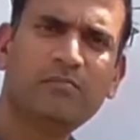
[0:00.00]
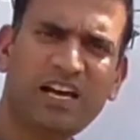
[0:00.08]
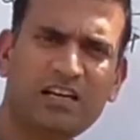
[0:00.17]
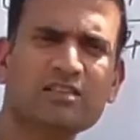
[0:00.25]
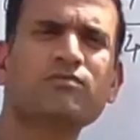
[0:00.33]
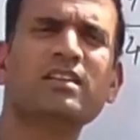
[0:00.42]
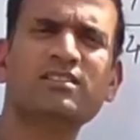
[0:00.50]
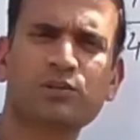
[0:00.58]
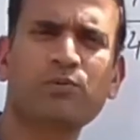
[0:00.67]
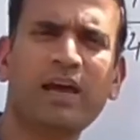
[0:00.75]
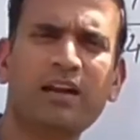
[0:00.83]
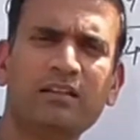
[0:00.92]
Minus 1
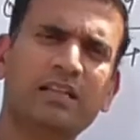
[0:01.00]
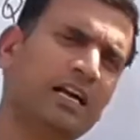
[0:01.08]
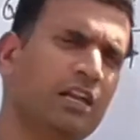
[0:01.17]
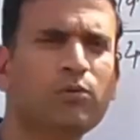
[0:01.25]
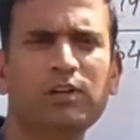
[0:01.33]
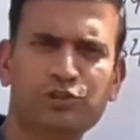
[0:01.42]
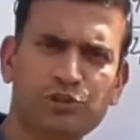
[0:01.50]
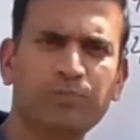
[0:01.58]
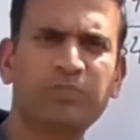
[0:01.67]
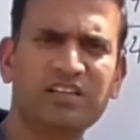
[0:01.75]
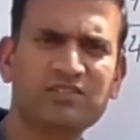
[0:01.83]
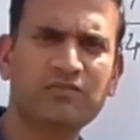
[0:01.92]
square, that equals to
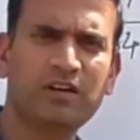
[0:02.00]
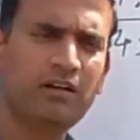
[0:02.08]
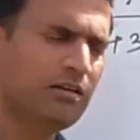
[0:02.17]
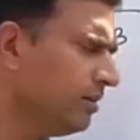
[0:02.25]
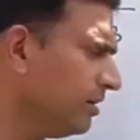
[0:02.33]
plus 1.